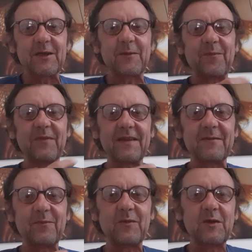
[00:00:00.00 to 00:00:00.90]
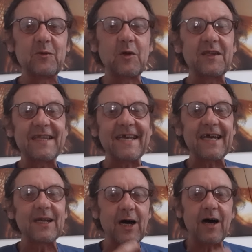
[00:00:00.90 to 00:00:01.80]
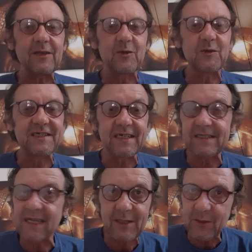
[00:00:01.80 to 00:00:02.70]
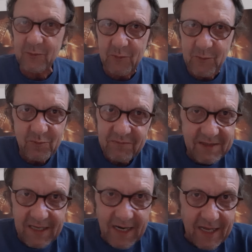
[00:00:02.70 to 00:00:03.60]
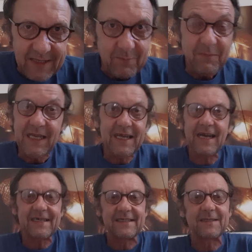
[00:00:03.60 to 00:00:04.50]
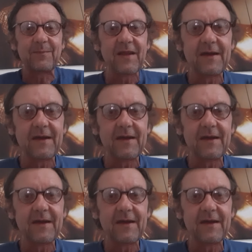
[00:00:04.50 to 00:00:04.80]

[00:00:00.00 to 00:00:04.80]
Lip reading: do not take at heart those things that are meaningless.